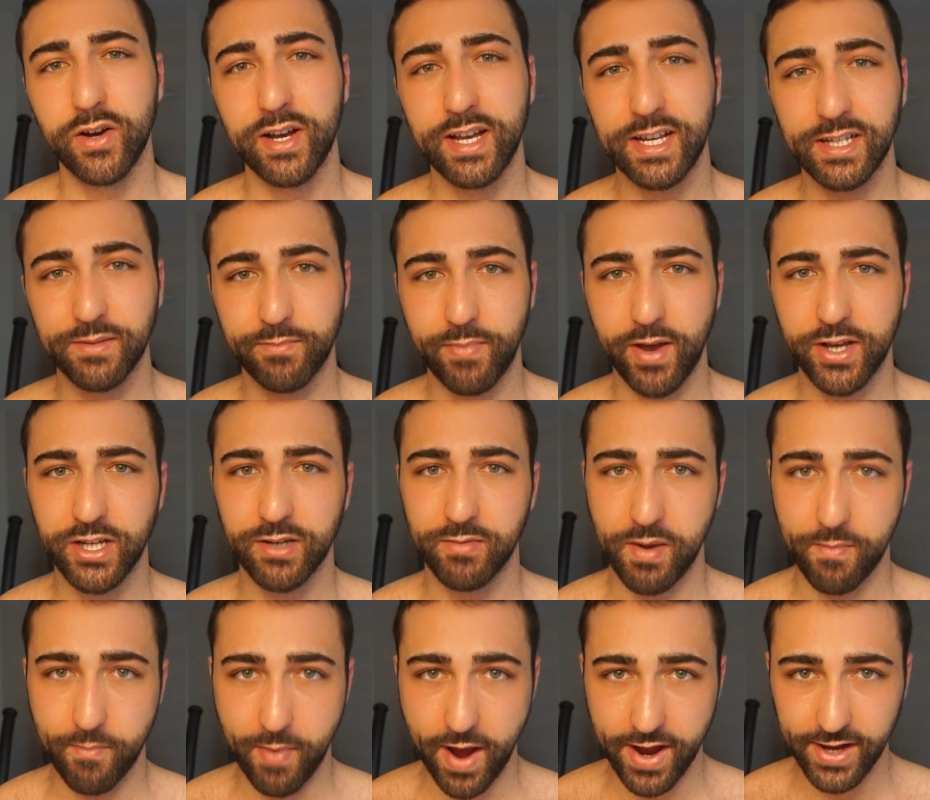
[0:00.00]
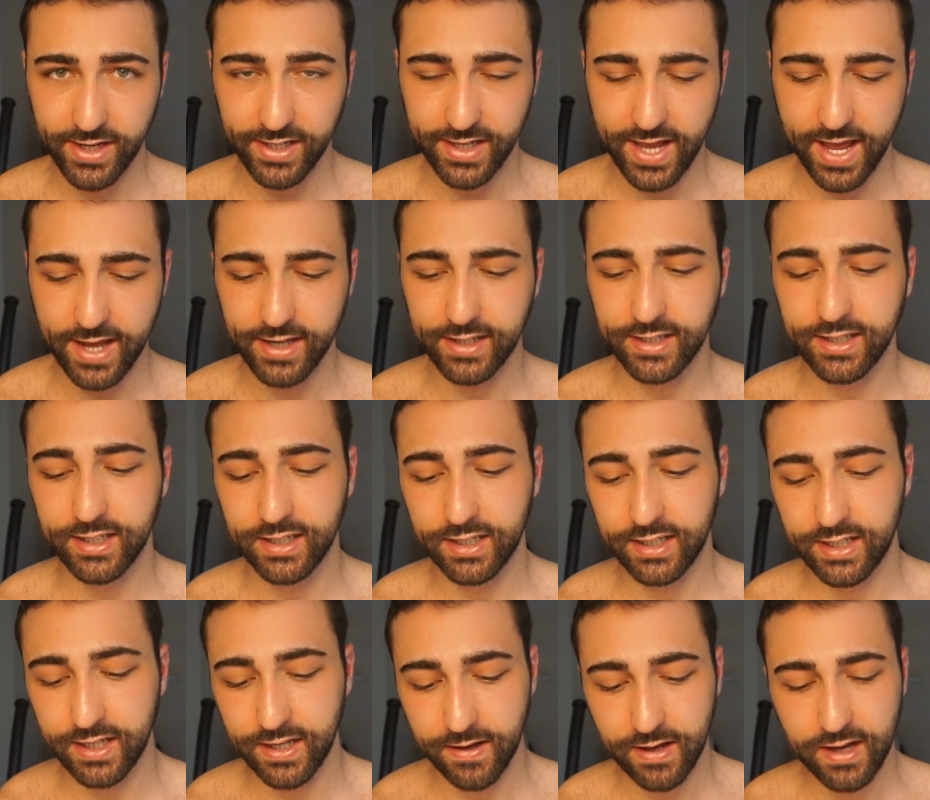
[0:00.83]
especially by
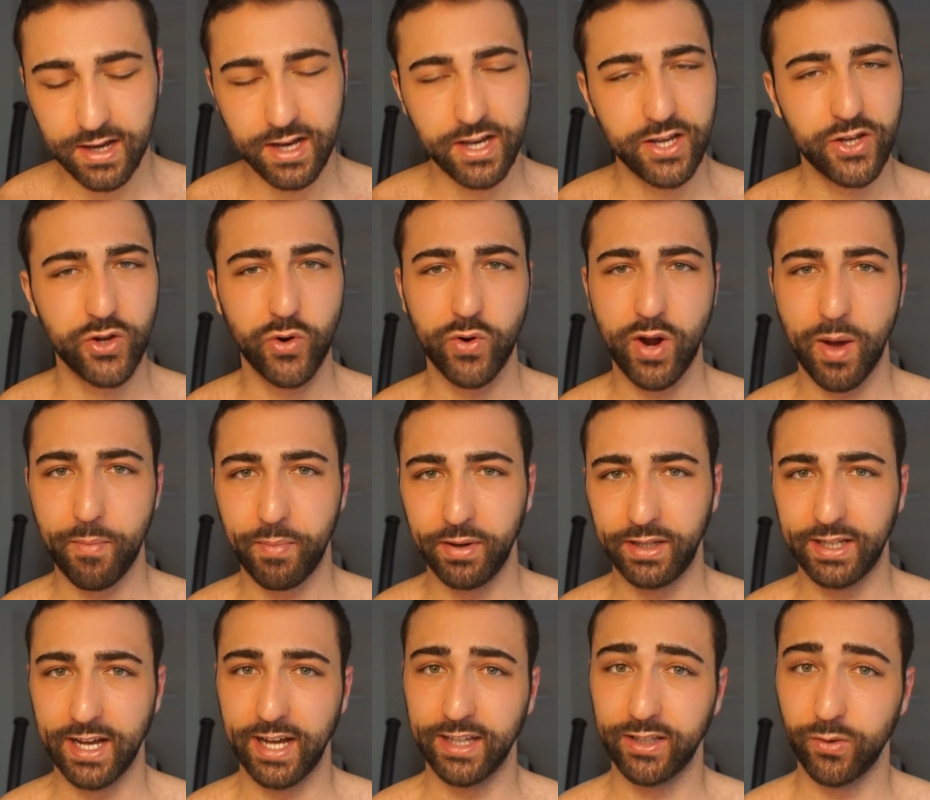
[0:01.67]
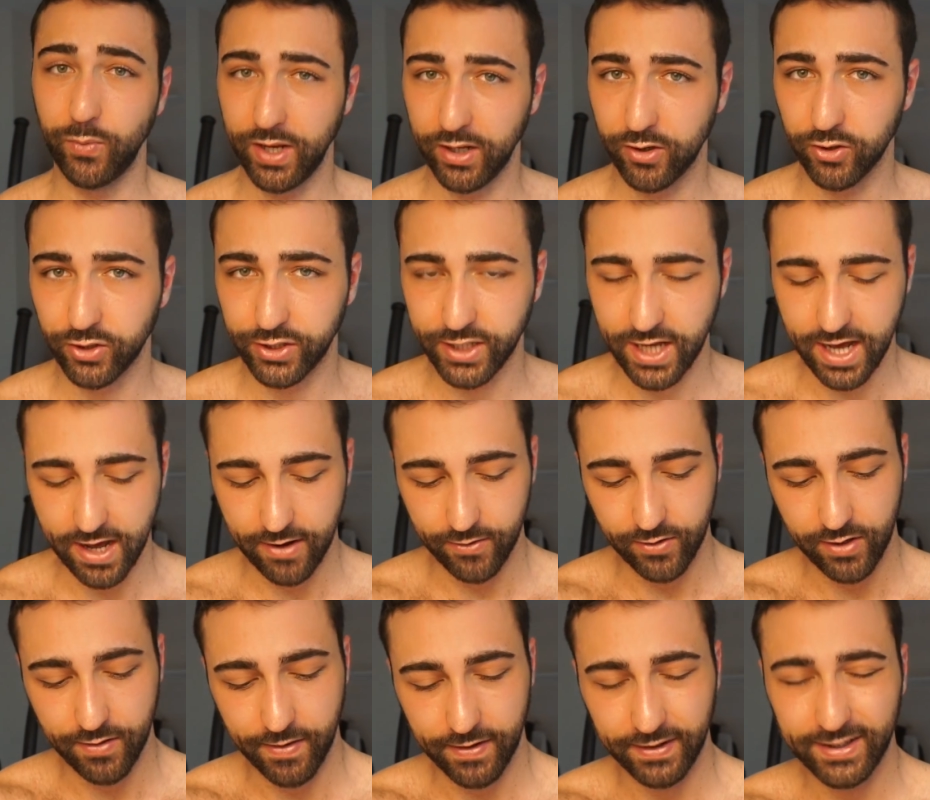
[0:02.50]
intensity, your appetite will go
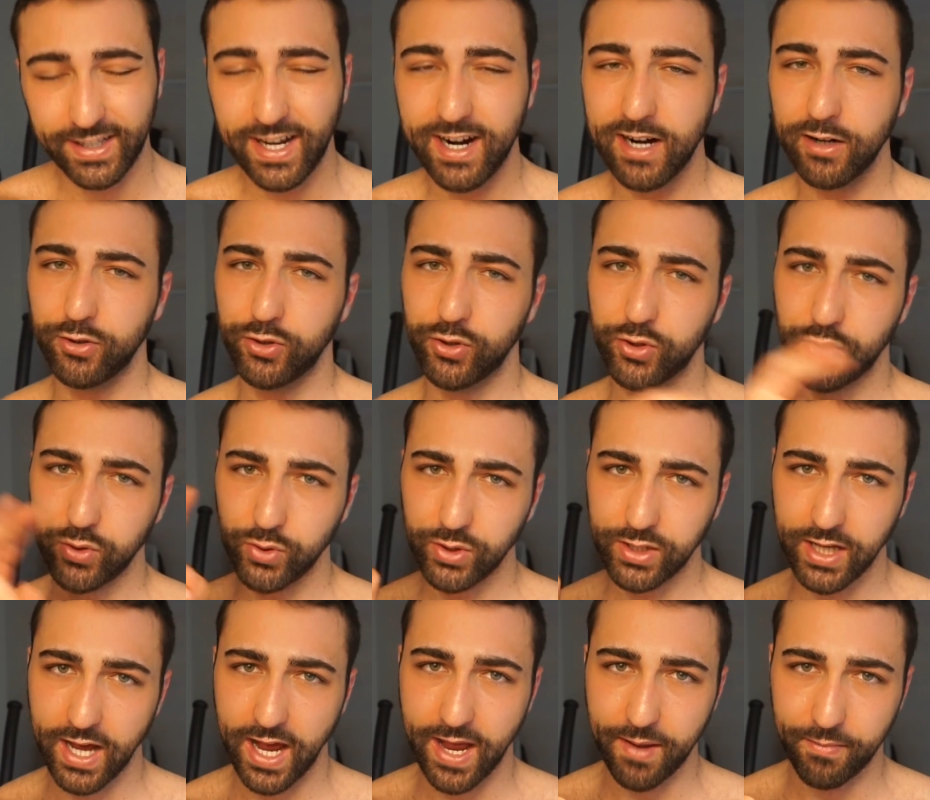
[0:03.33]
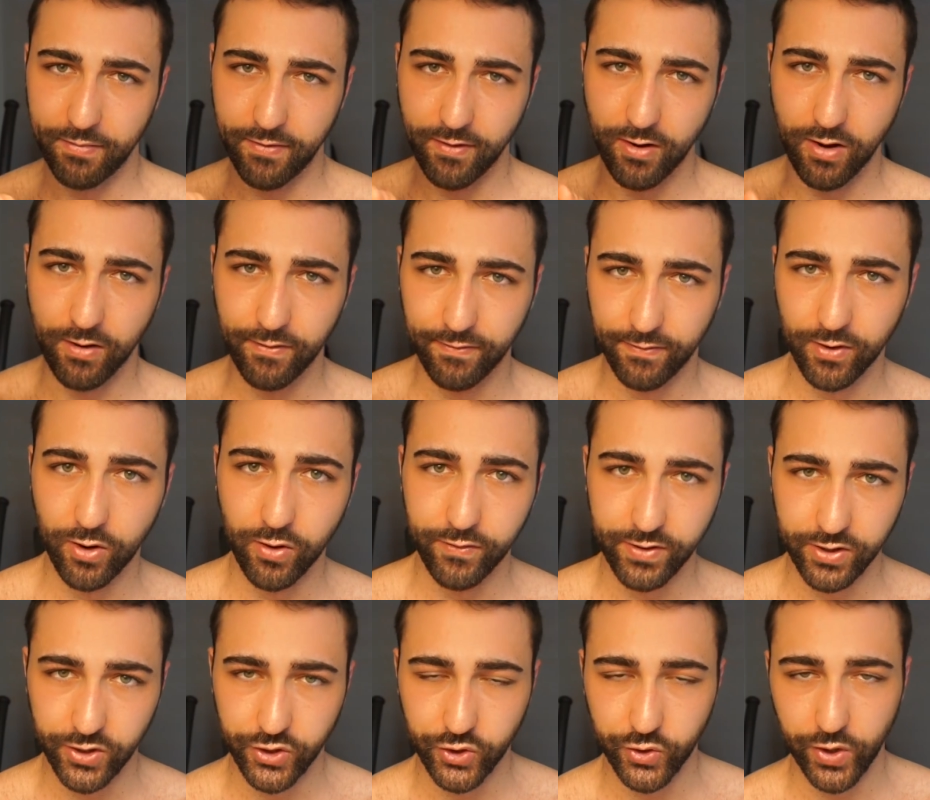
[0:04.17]
down. There are two types of
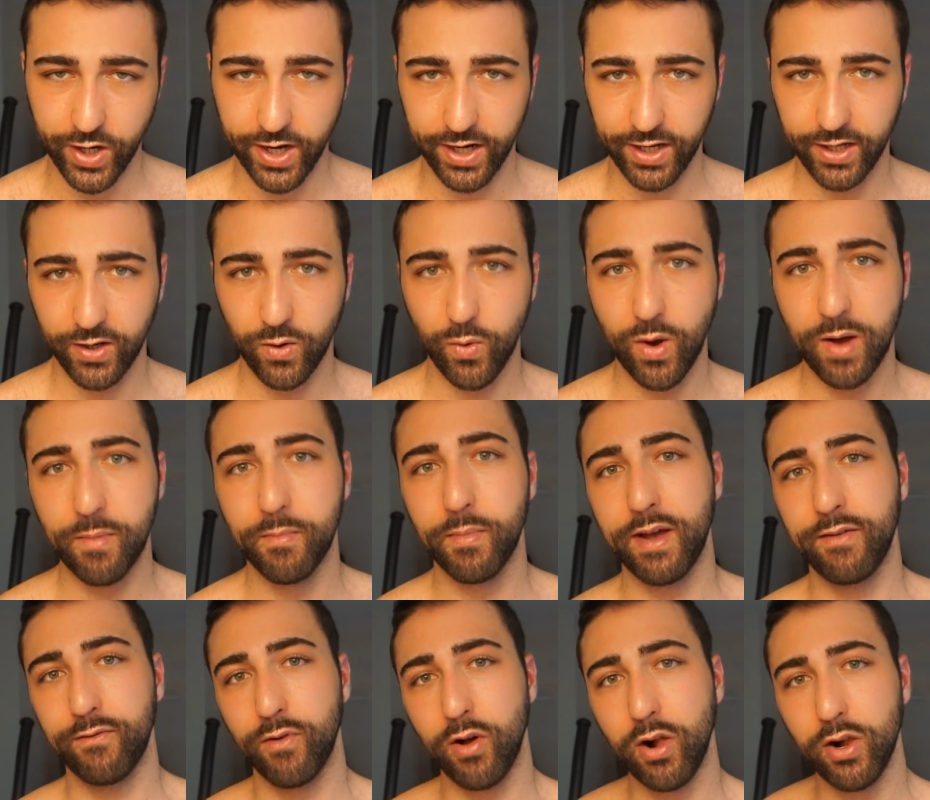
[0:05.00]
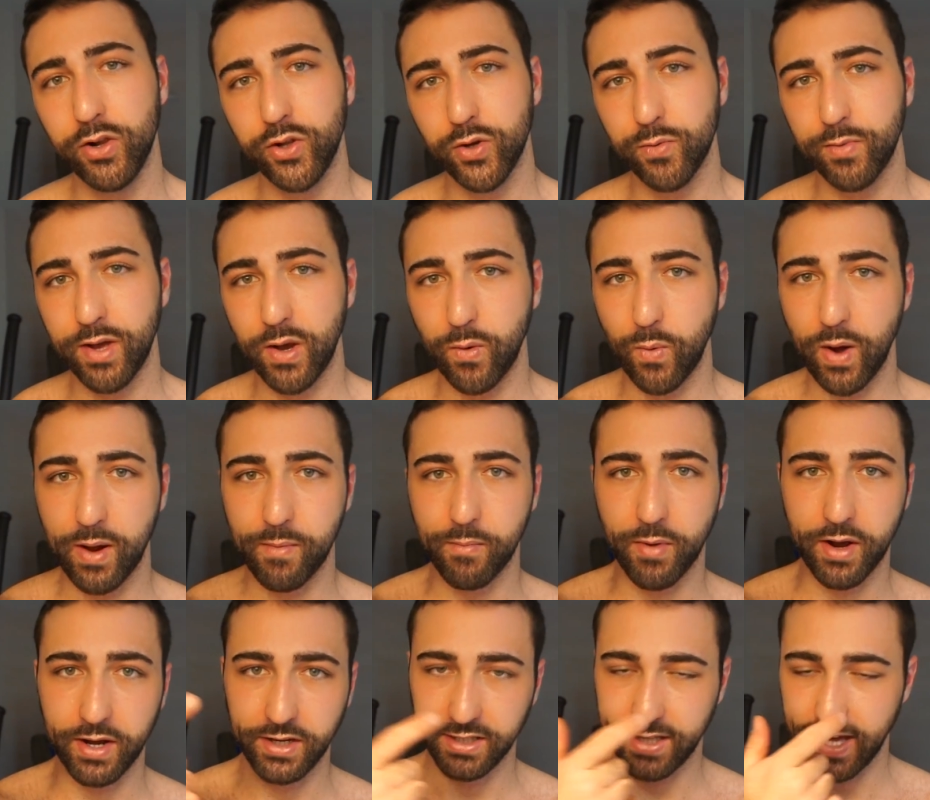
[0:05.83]
overtraining, one by volume and one
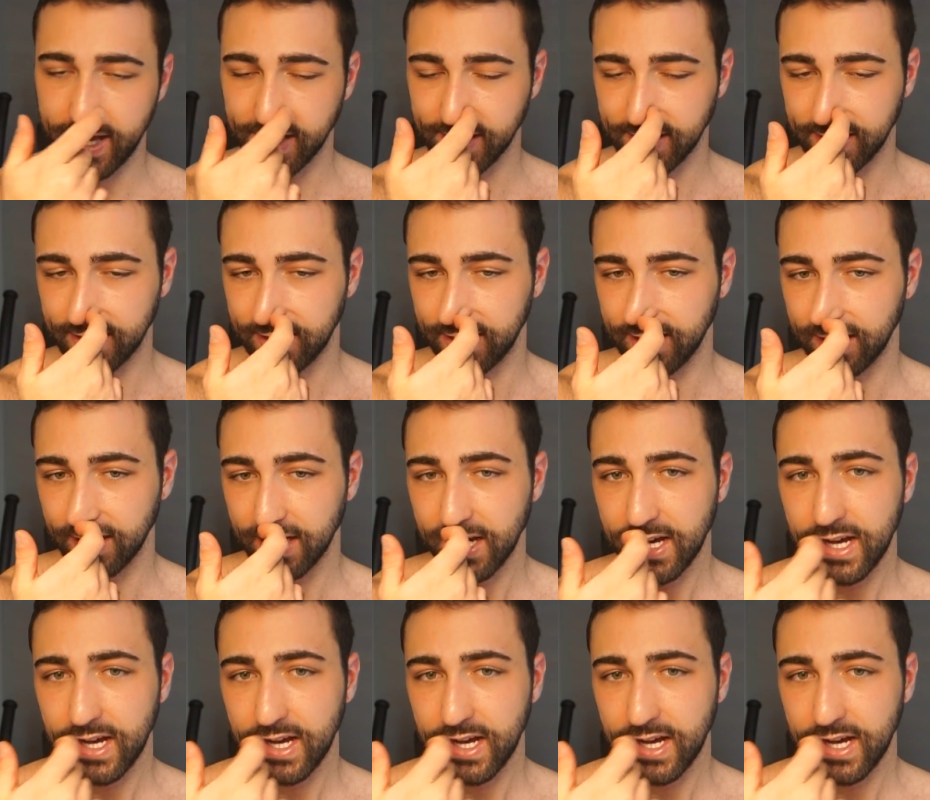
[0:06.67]
by intensity.